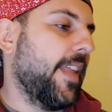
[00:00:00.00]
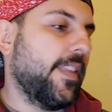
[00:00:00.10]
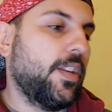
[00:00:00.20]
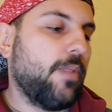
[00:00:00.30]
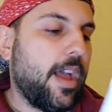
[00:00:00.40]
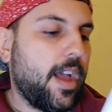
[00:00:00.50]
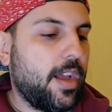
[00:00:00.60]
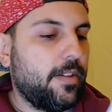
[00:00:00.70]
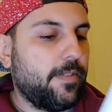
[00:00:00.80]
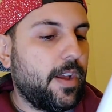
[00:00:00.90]
And then you
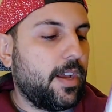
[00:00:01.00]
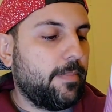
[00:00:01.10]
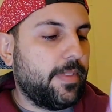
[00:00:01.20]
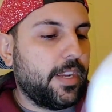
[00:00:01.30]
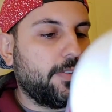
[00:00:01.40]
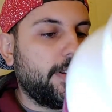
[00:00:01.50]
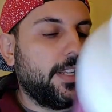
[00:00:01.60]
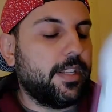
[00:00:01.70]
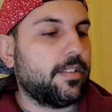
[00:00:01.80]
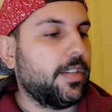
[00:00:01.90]
have the
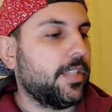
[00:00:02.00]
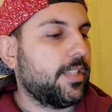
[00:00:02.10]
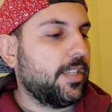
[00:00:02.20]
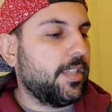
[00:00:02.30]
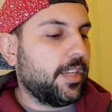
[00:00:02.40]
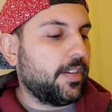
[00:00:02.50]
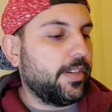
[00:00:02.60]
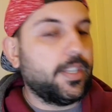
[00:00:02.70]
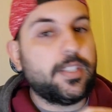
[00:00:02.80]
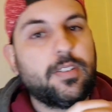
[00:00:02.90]
ingredients. So let's see the
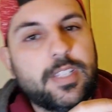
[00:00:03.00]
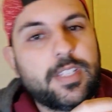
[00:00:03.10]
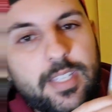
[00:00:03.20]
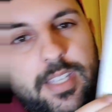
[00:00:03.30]
ingredients. You can see